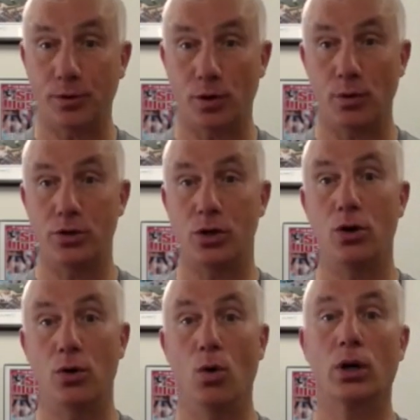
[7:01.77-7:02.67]
the
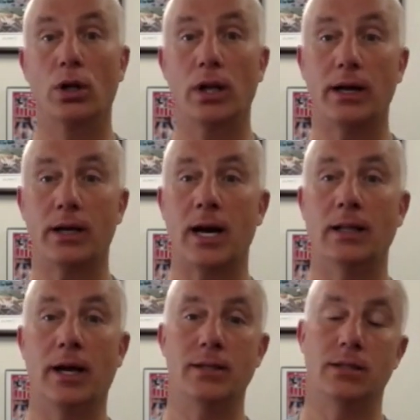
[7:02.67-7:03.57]
return to work
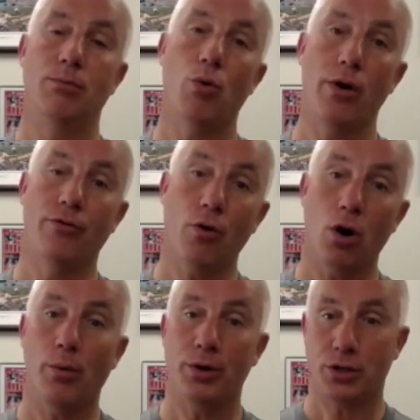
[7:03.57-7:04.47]
guidelines at point
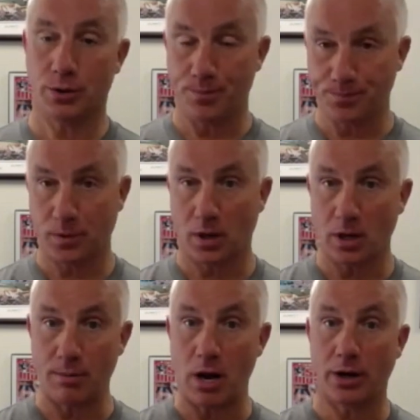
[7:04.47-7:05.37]
4, which
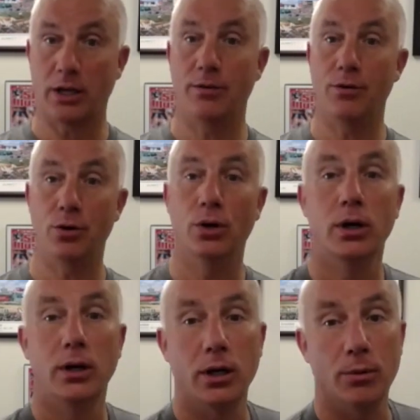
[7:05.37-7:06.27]
I'm going to give you
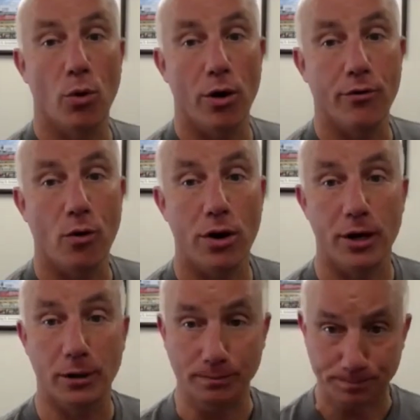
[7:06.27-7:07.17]
point 4
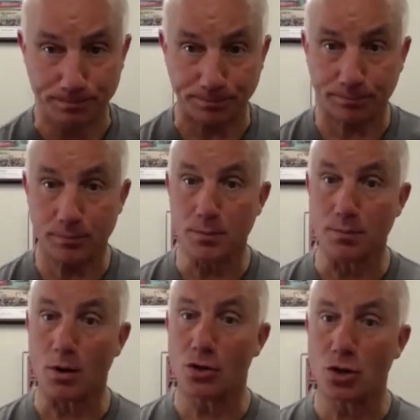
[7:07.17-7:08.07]
here.
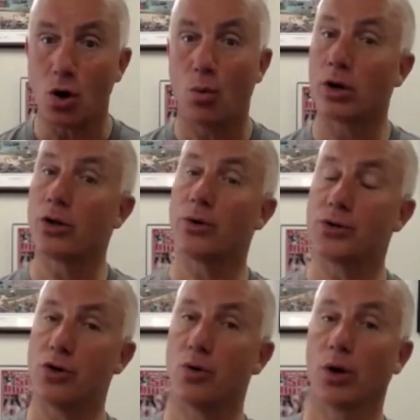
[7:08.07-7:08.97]
So what are the
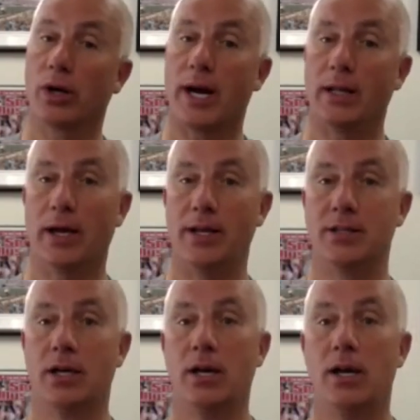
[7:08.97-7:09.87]
return to work
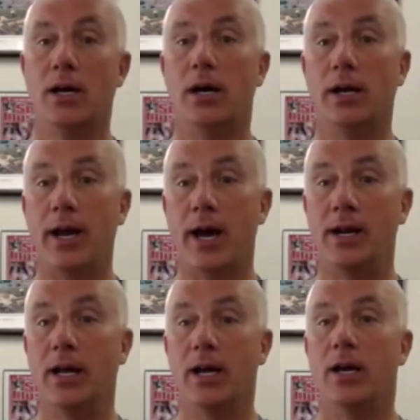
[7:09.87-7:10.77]
guidelines? Again,
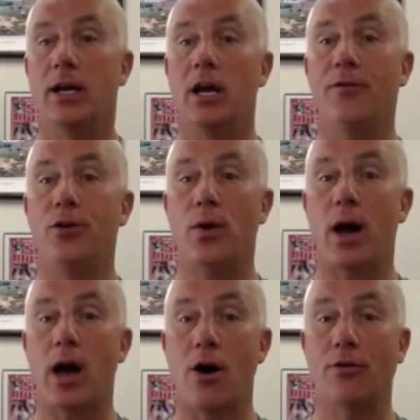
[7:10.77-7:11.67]
if you
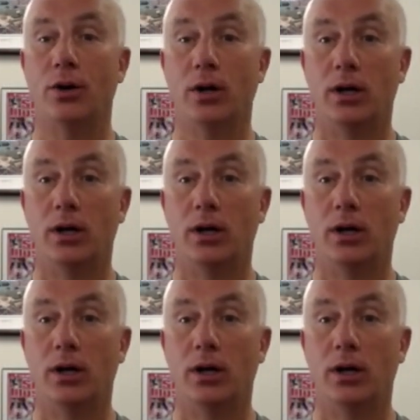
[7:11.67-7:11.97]
have